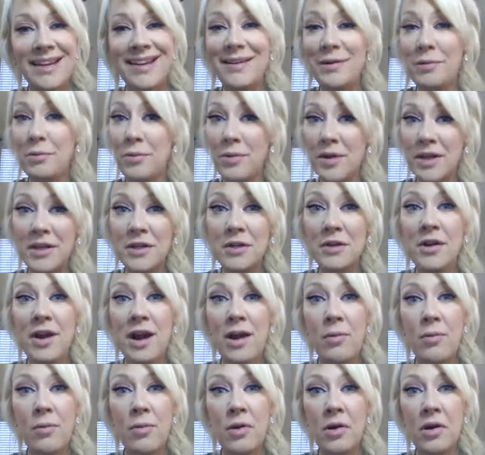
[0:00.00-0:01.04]
when you're
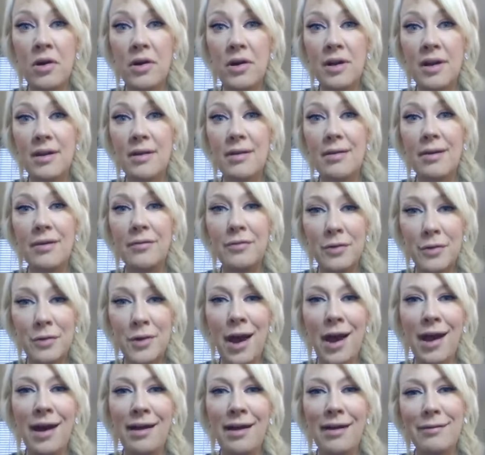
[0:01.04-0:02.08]
at work, if you
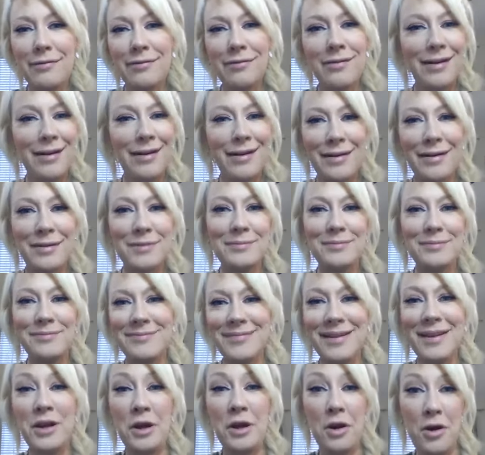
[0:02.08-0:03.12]
have
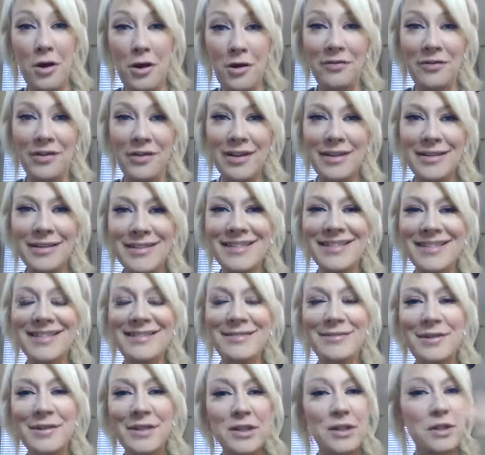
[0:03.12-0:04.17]
an office,
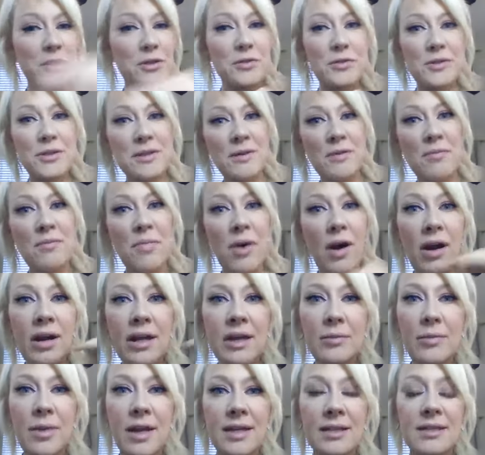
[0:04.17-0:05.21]
you could do some
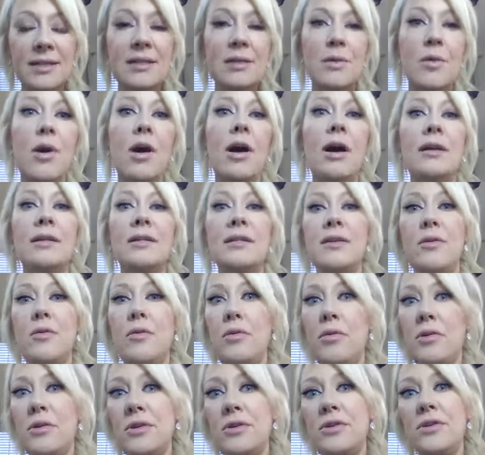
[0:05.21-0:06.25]
body weight squats,
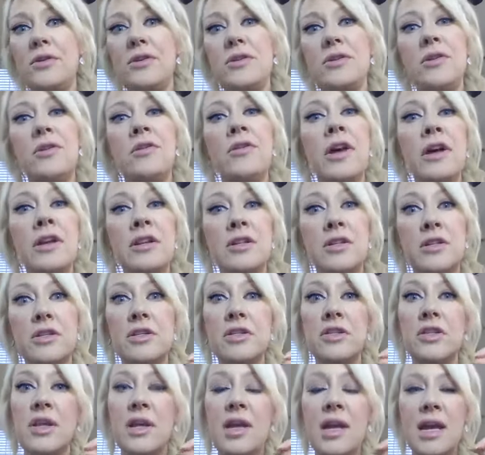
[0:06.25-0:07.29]
or you could
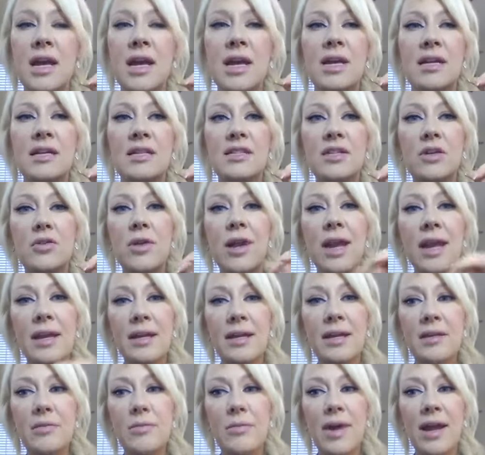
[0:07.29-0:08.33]
lunge. So
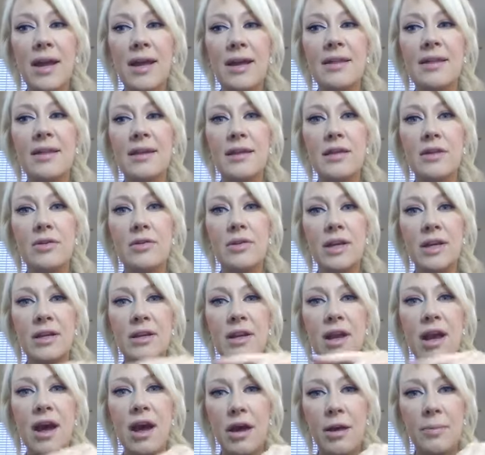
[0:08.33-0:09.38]
any way that you
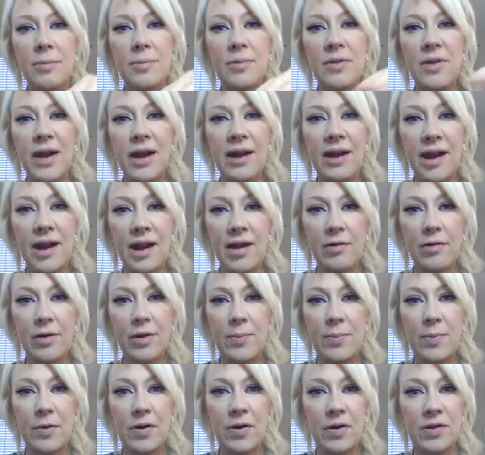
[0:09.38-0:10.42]
can up that calorie
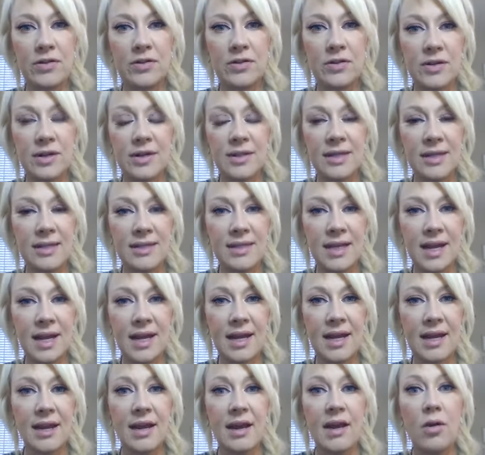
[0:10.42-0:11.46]
burn during the
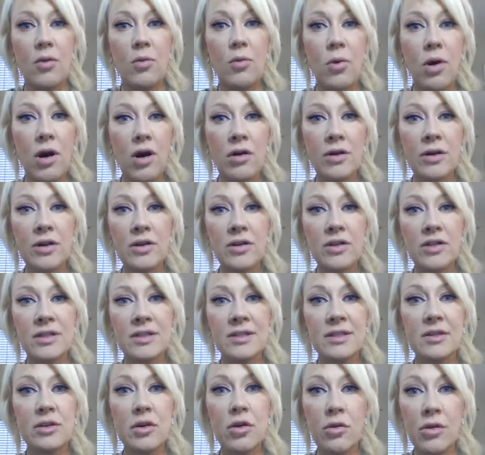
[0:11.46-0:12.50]
day while you're
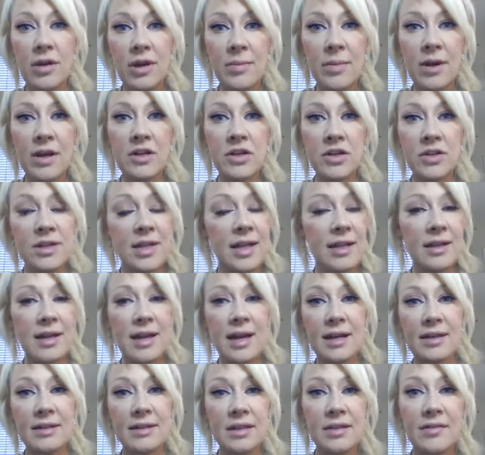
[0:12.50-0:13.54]
just going about your daily
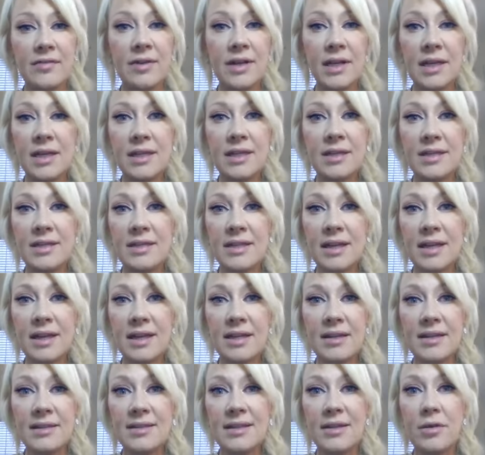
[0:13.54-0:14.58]
activities
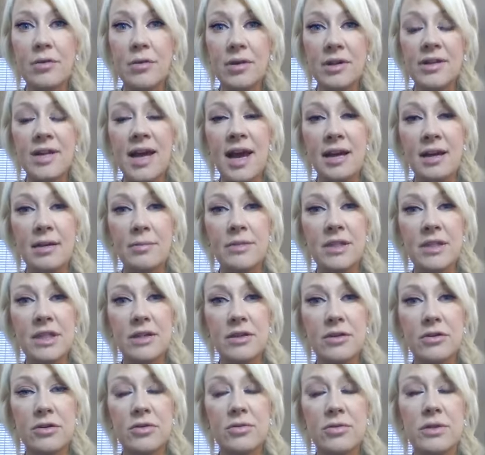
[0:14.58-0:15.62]
is going to add up to
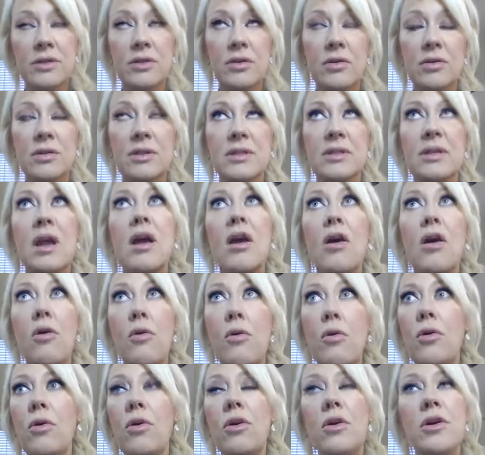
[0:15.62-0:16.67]
huge results.
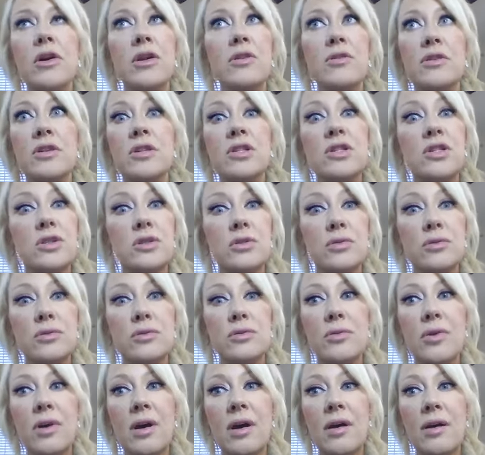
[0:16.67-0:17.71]
Or you could
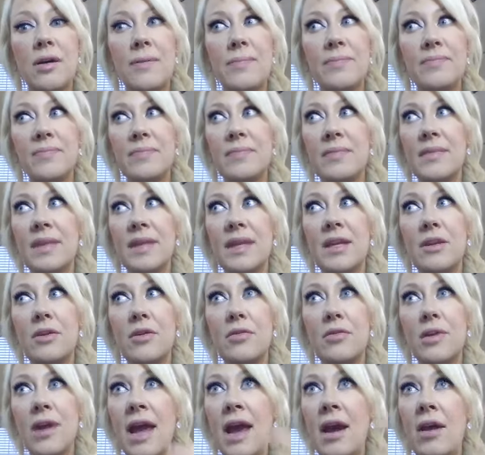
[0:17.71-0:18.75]
do,
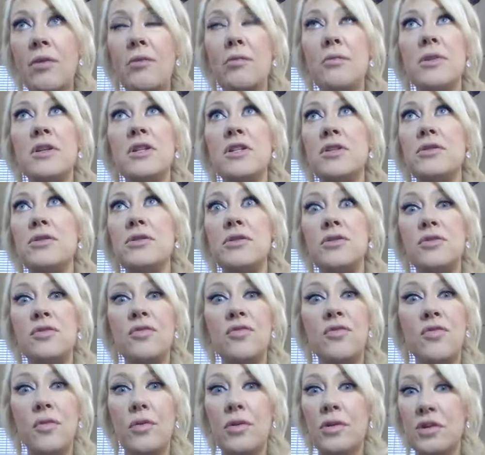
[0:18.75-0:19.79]
count what you do
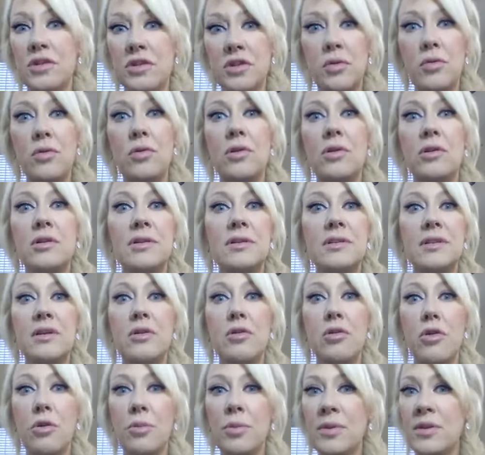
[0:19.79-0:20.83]
for chores,
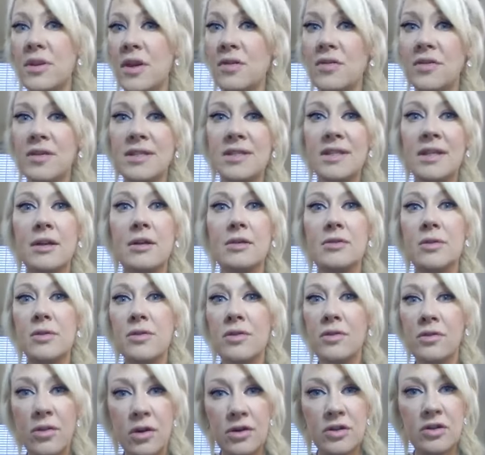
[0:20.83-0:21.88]
go up and down the stairs with
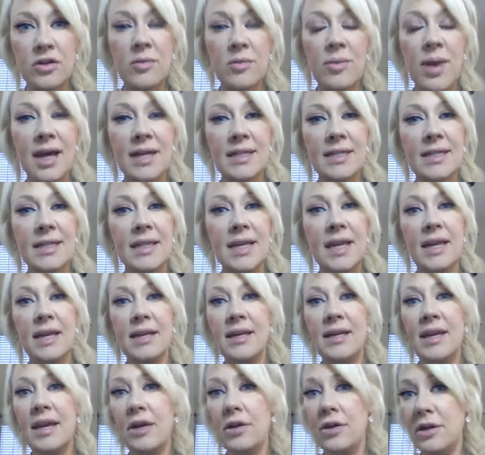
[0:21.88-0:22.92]
the laundry basket,
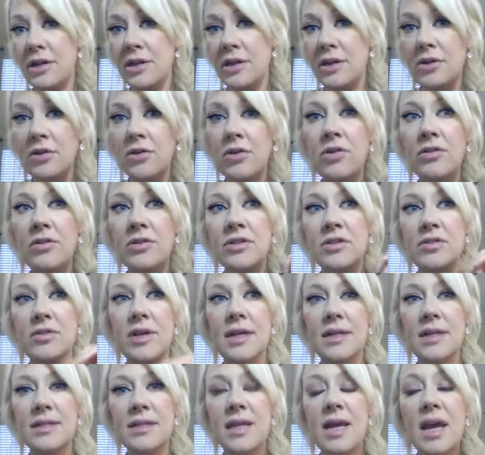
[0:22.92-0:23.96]
carrying your
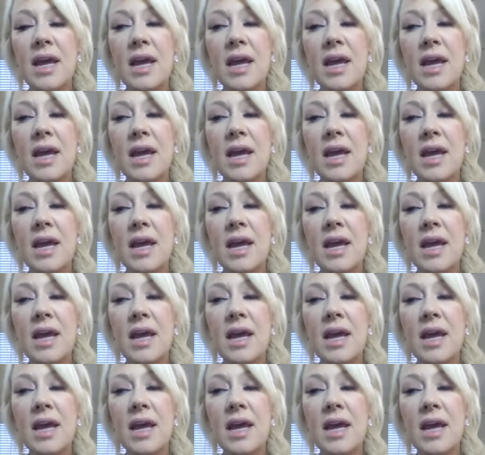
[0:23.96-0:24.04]
groceries.